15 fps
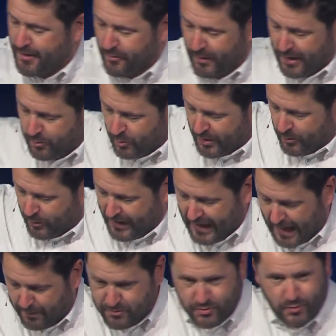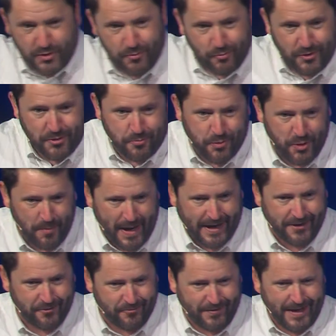What happens when you put a
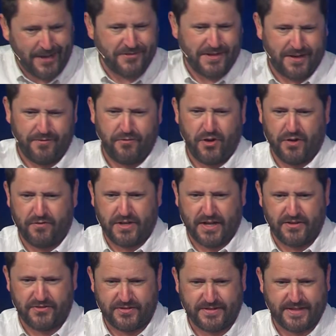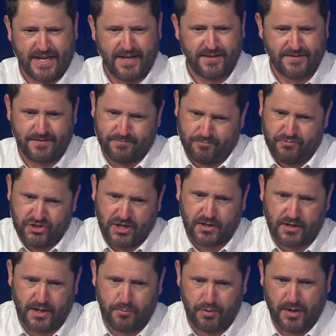magnifying, have you ever done this as kids? Chuck
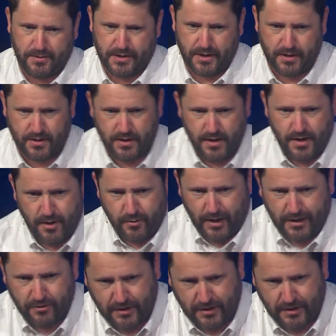and I probably did it, right?